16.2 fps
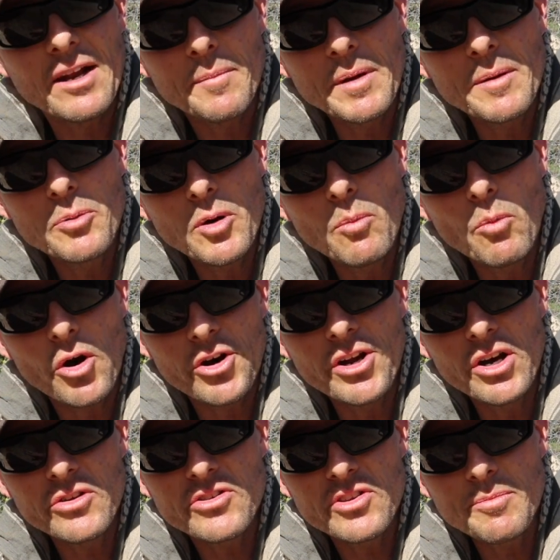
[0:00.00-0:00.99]
I'm going to put more
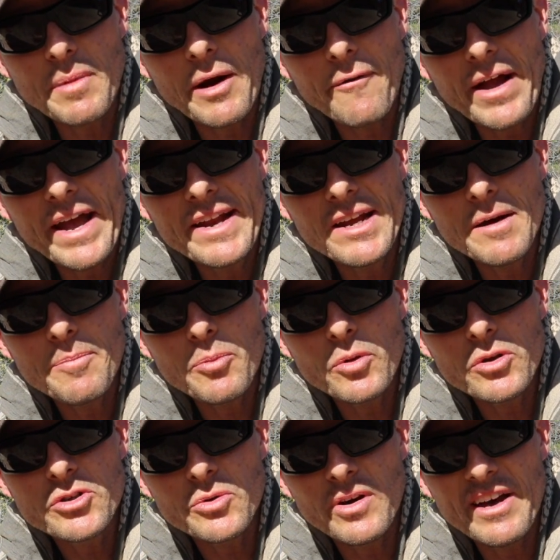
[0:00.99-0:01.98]
notes in my write-up,
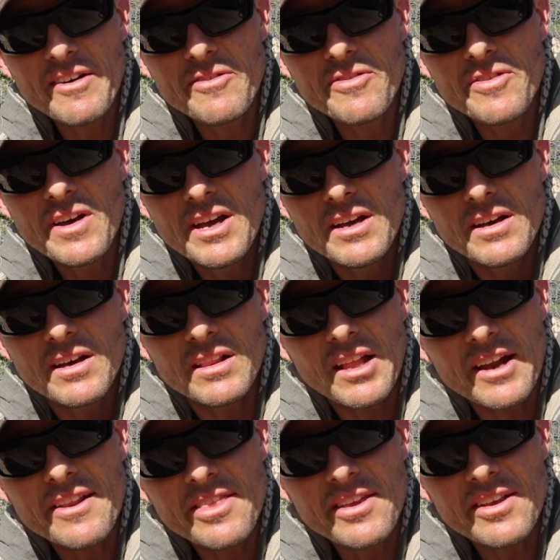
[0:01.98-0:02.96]
which will have a
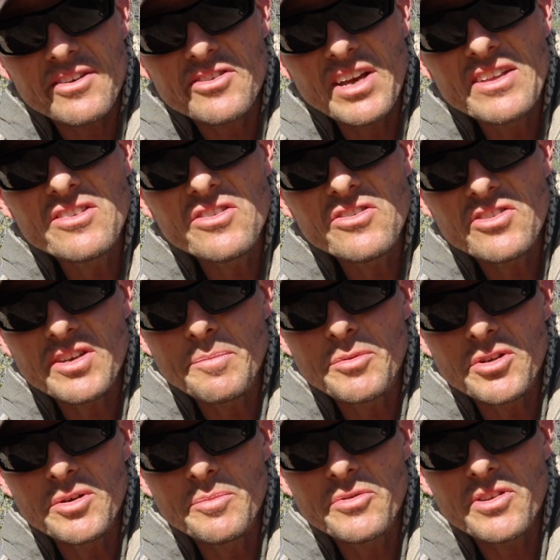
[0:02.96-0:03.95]
lot of the signs and
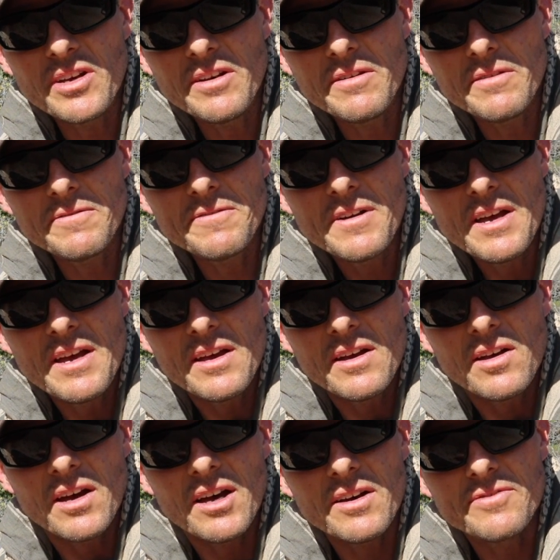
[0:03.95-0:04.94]
symptoms of
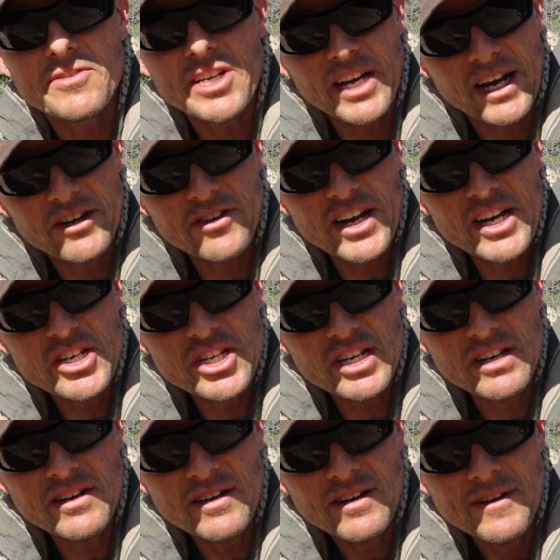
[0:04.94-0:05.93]

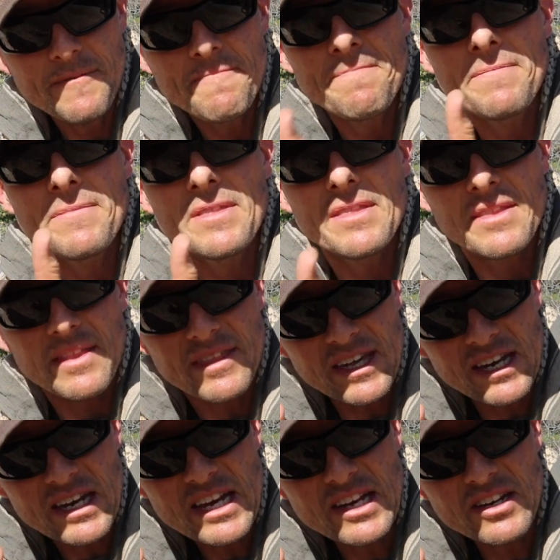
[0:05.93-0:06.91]
dehydration,
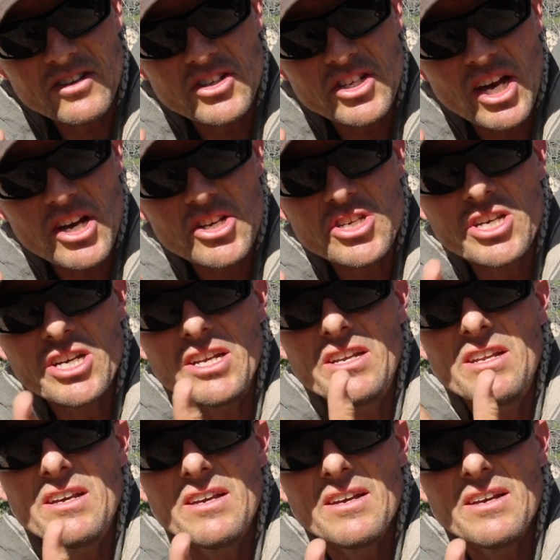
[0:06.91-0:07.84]
then heat exhaustion,